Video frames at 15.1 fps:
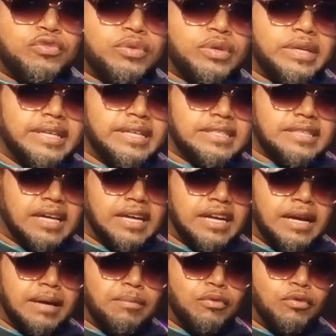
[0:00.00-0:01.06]
is,
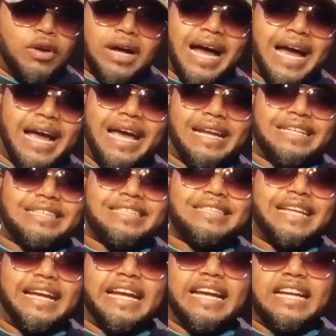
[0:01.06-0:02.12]
I had a
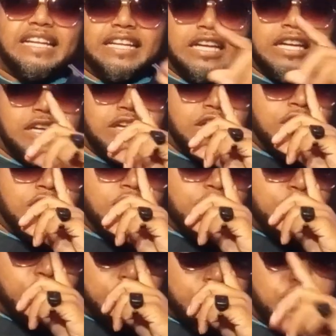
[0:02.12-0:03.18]
stand-in
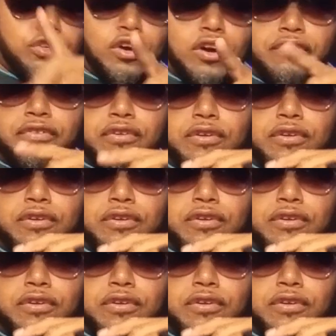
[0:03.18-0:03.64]
for Snarfer.